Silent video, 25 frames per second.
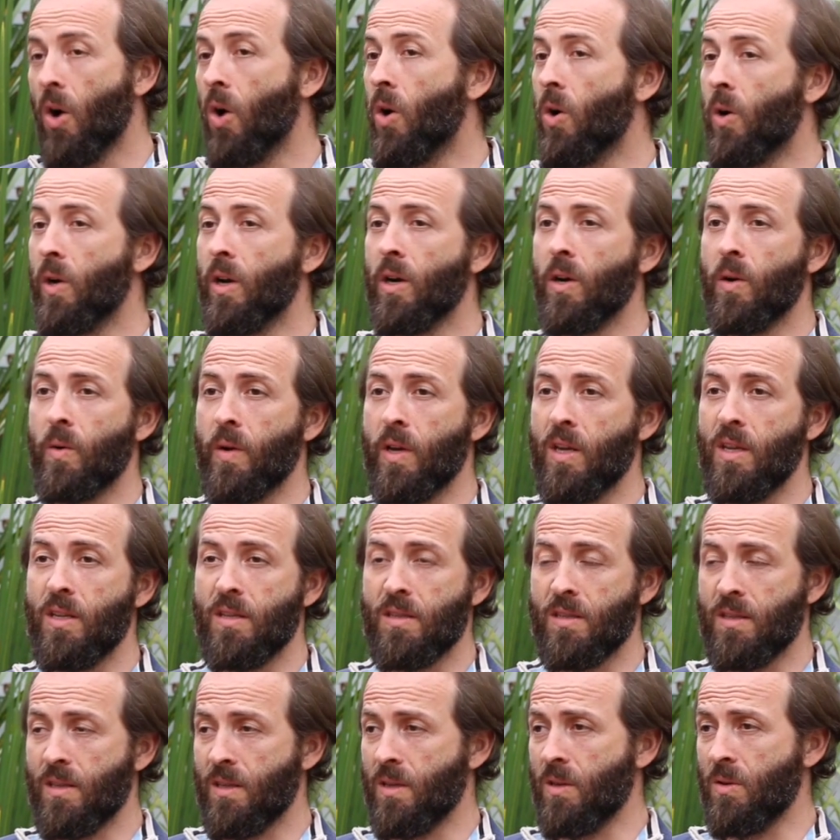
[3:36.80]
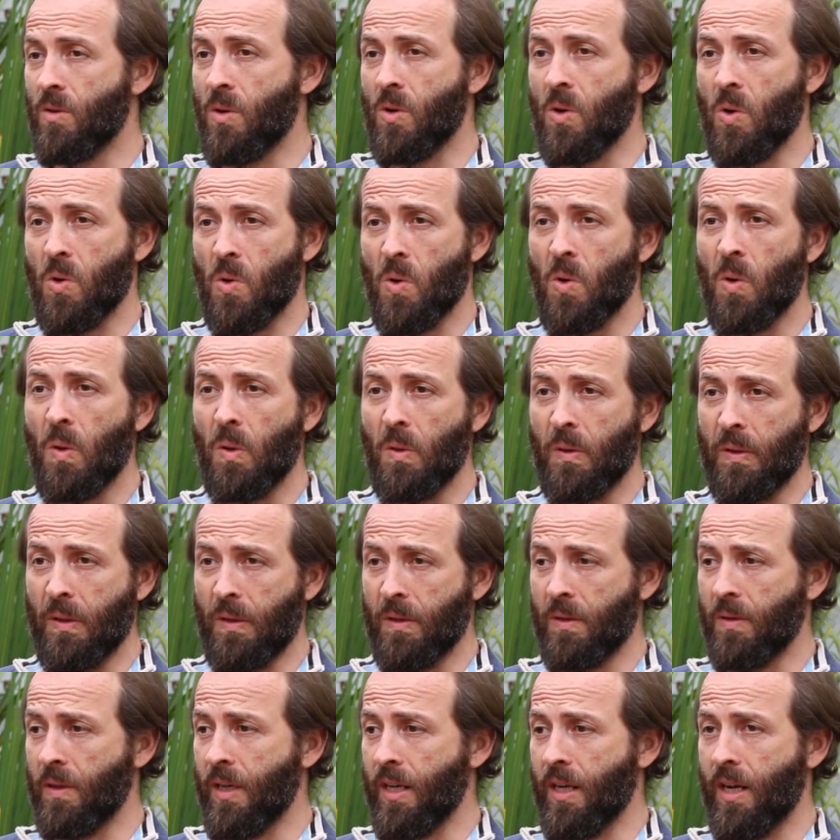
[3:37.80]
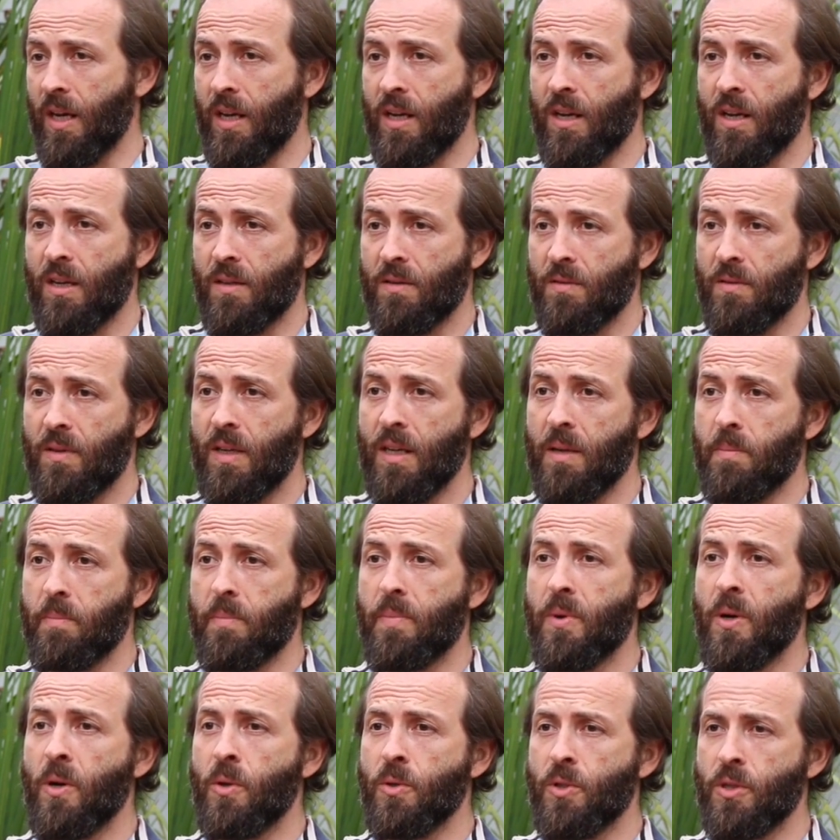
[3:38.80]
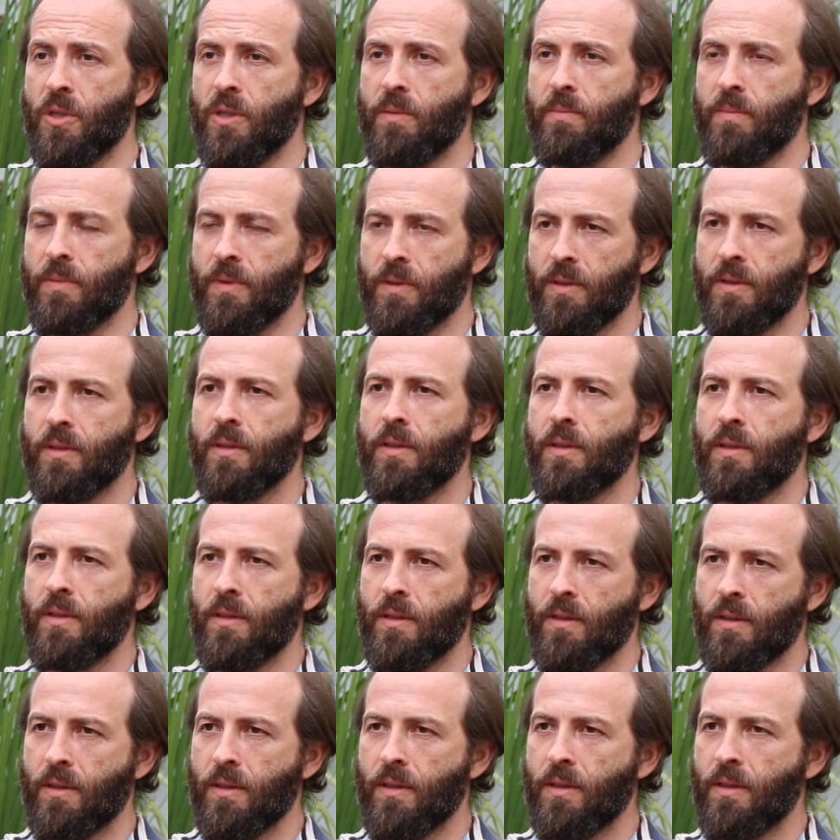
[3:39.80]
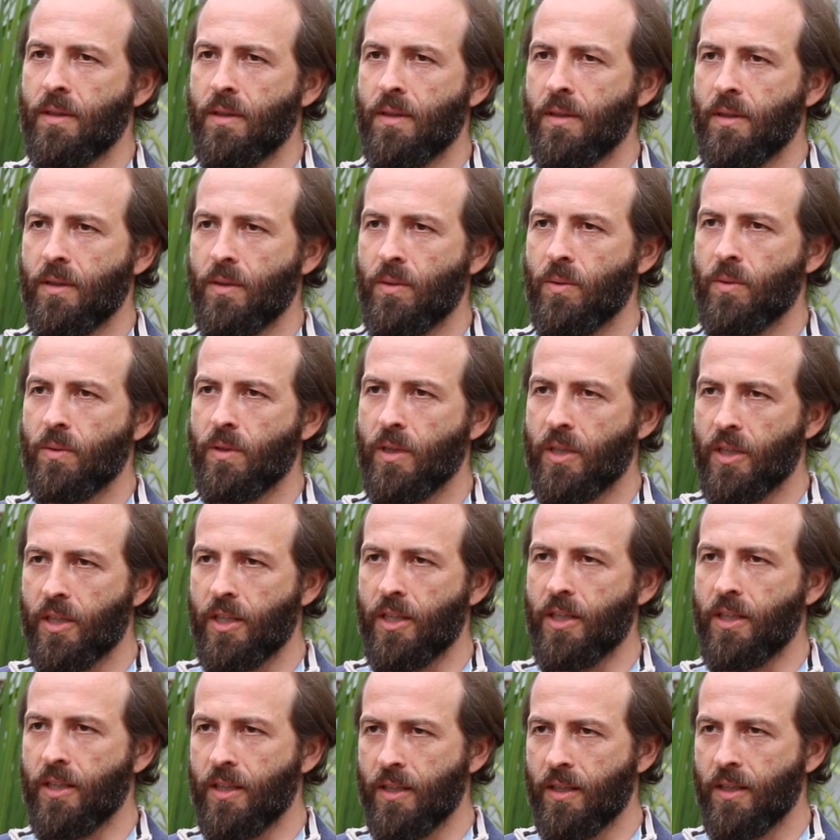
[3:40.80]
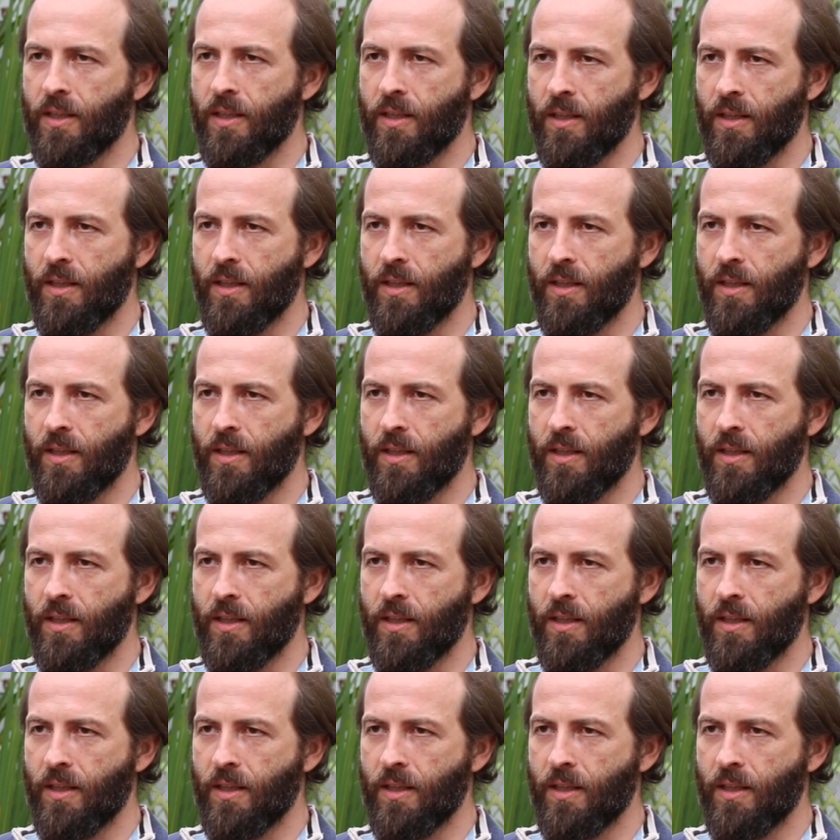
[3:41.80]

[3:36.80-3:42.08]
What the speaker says: Oh no, he's so cold, I can't really approach him or her.